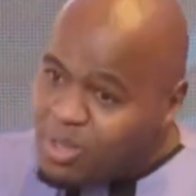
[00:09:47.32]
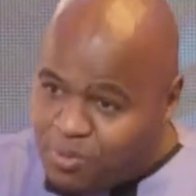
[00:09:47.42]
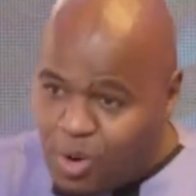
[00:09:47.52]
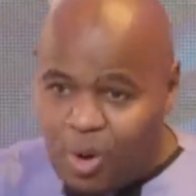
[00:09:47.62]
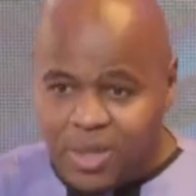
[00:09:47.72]
of
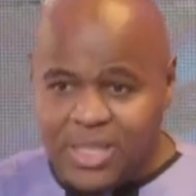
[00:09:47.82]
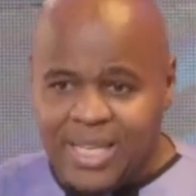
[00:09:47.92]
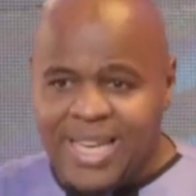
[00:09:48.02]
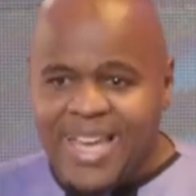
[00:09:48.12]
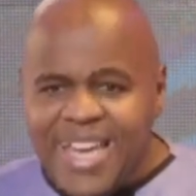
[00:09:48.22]
God.
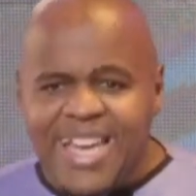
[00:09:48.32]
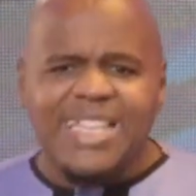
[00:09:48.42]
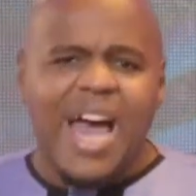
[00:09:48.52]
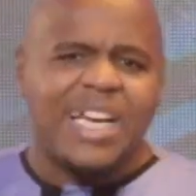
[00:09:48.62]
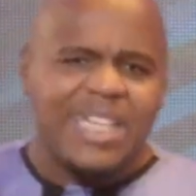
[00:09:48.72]
It
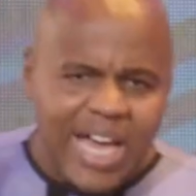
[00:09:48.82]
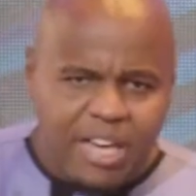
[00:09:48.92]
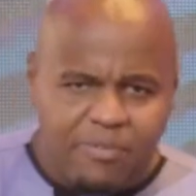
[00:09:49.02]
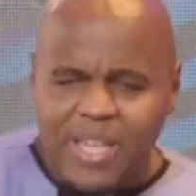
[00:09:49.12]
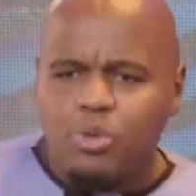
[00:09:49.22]
had
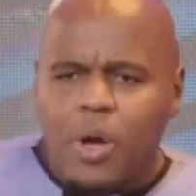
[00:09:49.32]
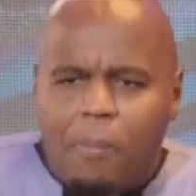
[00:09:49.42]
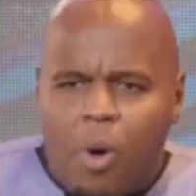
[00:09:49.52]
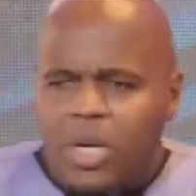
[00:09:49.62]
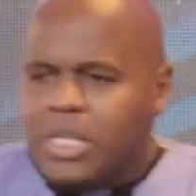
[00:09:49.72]
life. That's why Paul